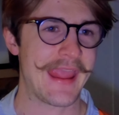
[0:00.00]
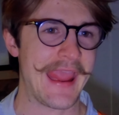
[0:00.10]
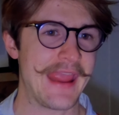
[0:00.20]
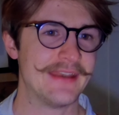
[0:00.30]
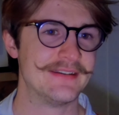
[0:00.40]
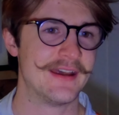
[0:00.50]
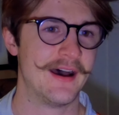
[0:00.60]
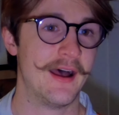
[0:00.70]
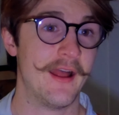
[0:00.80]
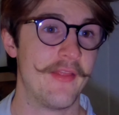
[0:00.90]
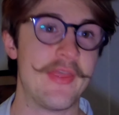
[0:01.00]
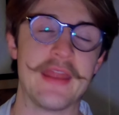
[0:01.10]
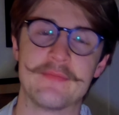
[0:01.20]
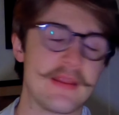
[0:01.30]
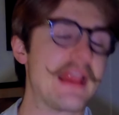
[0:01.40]
And uh,
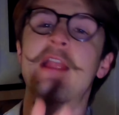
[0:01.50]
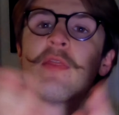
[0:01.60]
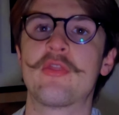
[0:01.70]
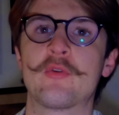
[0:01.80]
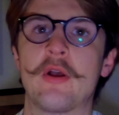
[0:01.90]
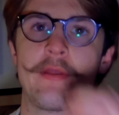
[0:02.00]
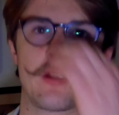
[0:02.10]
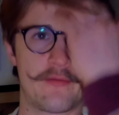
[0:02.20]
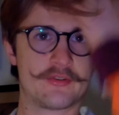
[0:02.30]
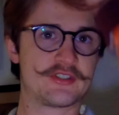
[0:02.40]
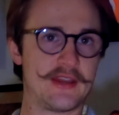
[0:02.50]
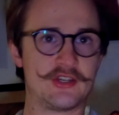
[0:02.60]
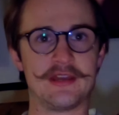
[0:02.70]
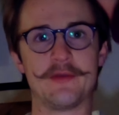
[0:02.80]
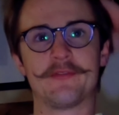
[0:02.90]
then in, throughout that
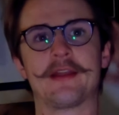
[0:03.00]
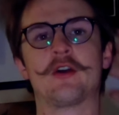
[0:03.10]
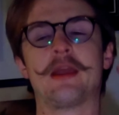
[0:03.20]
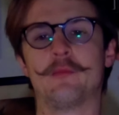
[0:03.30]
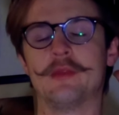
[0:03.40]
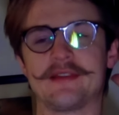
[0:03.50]
conversation, he was like, okay, well,